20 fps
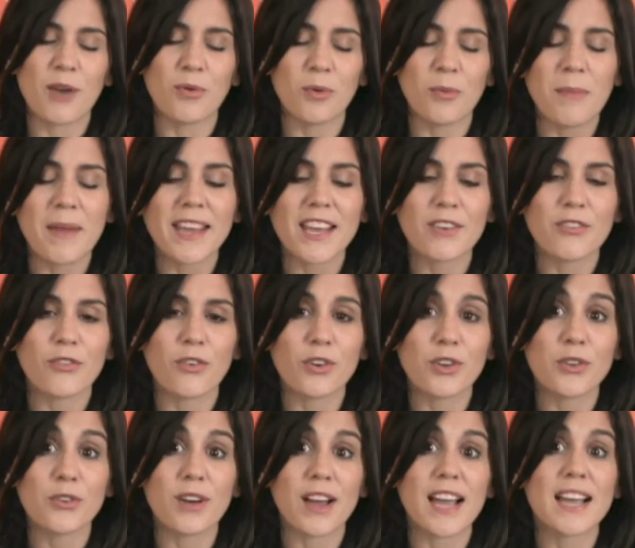I will make it
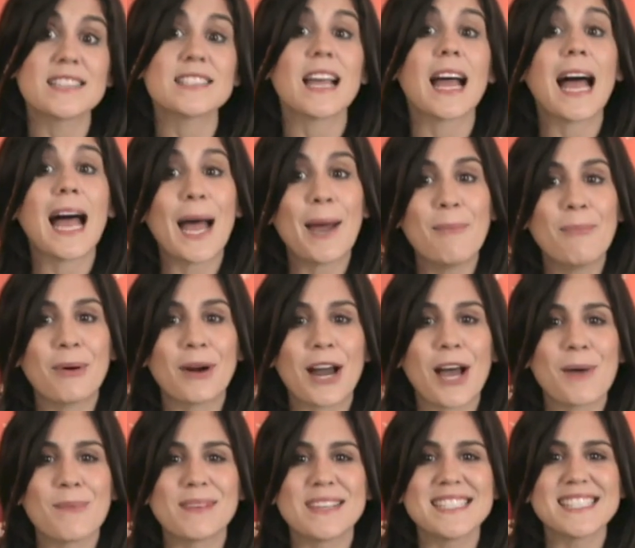for you guys, I
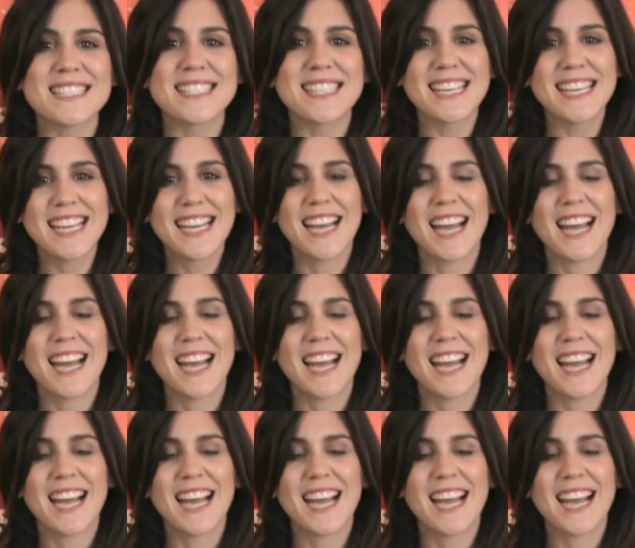promise.